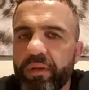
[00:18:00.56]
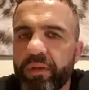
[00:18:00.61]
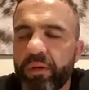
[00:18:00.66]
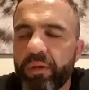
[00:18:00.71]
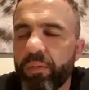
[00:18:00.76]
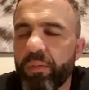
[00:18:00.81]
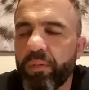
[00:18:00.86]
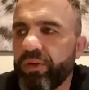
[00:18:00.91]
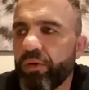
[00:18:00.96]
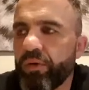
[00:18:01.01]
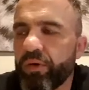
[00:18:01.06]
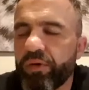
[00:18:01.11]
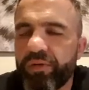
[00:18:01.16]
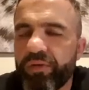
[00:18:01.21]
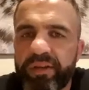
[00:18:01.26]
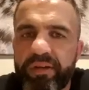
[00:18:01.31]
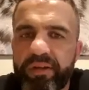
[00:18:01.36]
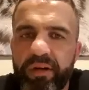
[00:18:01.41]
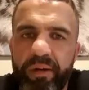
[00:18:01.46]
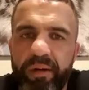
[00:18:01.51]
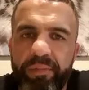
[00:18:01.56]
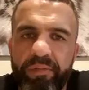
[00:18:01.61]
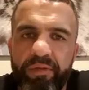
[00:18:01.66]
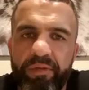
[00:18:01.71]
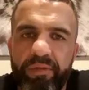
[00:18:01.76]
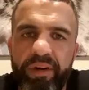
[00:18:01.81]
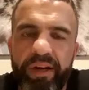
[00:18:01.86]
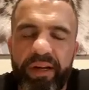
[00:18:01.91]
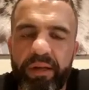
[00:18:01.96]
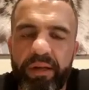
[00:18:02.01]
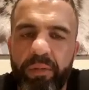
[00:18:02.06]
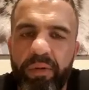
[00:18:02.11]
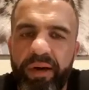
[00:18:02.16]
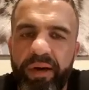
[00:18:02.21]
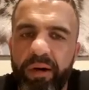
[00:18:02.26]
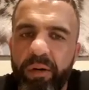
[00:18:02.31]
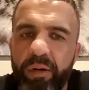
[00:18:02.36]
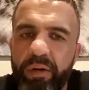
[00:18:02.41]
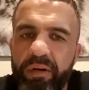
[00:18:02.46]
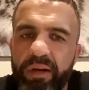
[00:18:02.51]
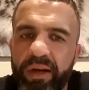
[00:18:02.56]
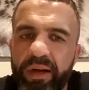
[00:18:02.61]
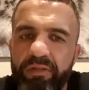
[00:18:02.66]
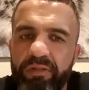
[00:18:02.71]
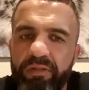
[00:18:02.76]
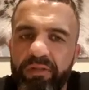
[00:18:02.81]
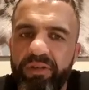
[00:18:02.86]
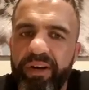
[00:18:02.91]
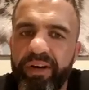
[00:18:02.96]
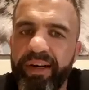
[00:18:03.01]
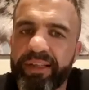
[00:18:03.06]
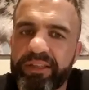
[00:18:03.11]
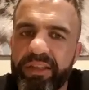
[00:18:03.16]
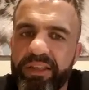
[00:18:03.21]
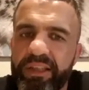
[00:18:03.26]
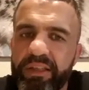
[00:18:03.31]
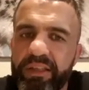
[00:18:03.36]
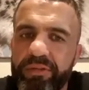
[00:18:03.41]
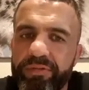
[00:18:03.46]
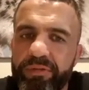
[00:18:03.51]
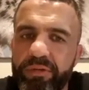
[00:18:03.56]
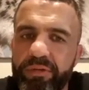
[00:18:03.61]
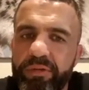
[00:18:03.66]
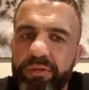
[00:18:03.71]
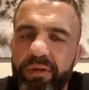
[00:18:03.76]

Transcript: career's going really well, like really successful,